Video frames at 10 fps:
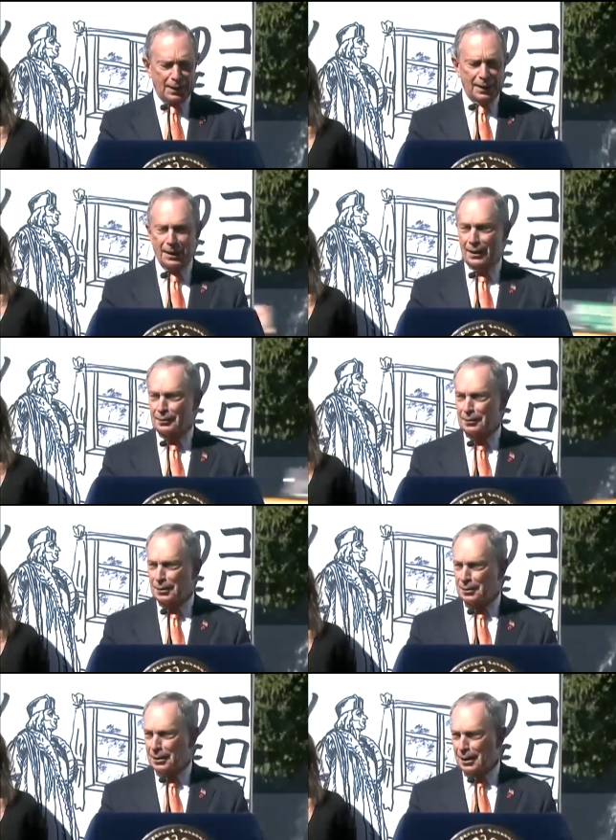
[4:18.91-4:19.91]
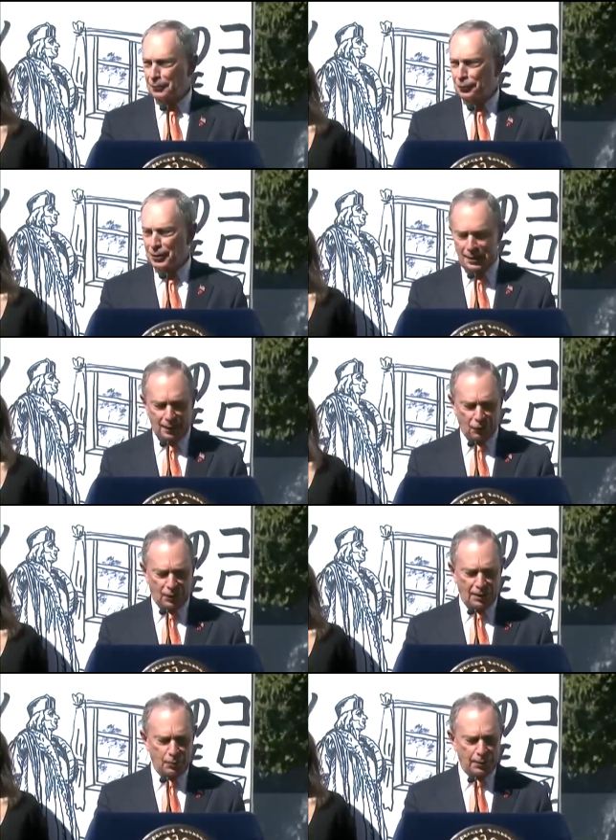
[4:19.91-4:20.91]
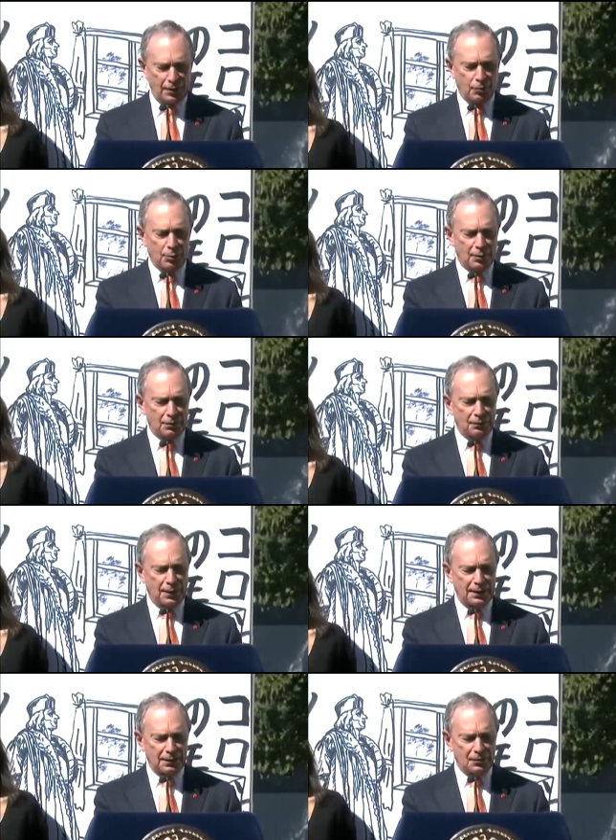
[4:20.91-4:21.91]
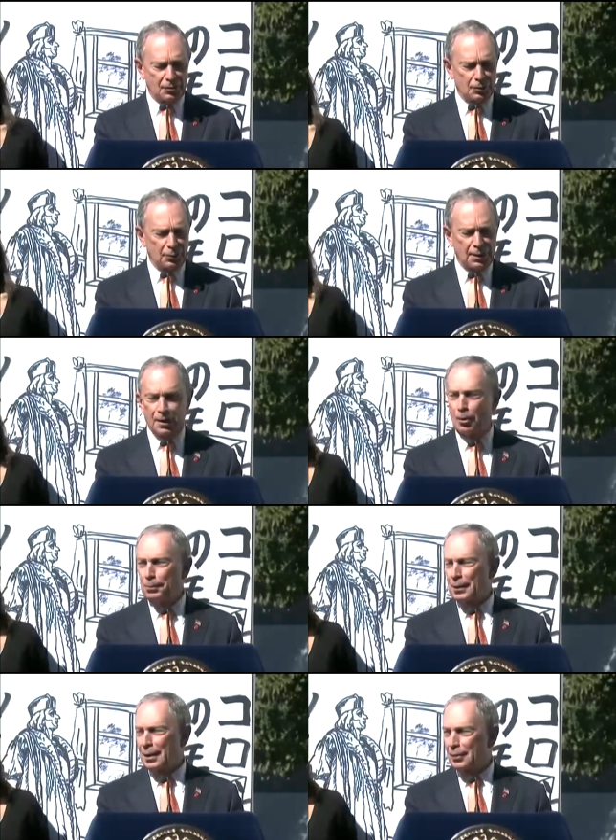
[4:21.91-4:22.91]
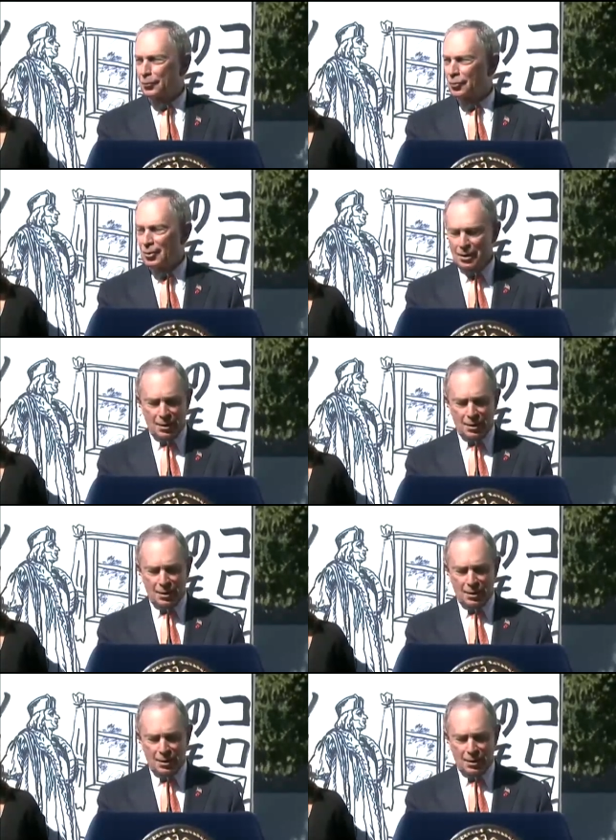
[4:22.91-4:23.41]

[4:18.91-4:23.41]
And now for the next 8 weeks, we're invited to the open house,